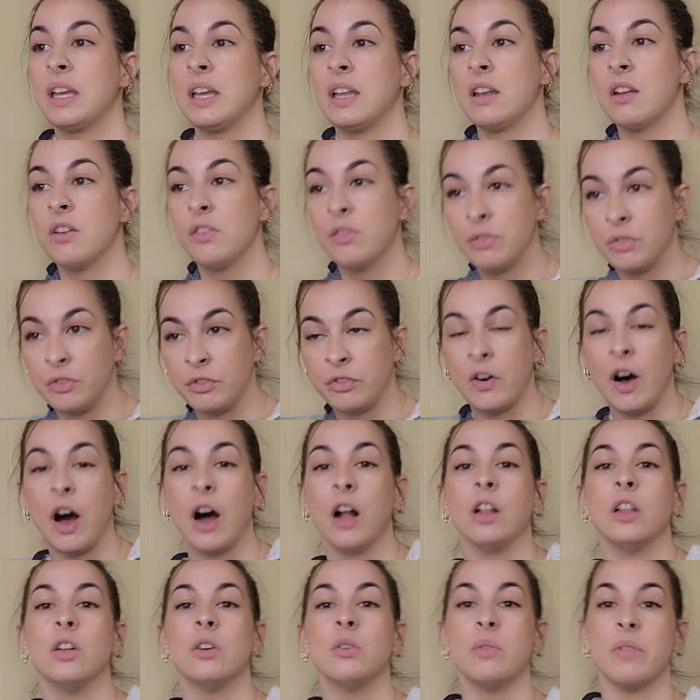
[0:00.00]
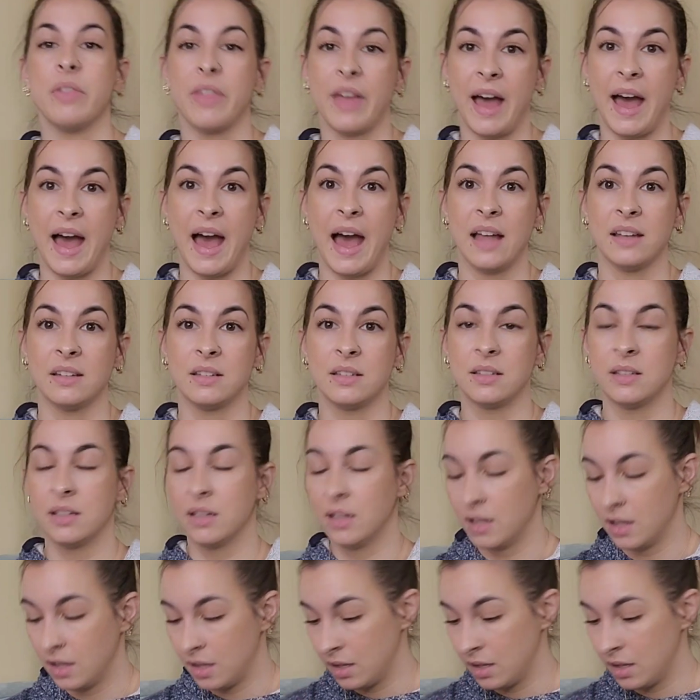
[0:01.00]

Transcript: in, follow that.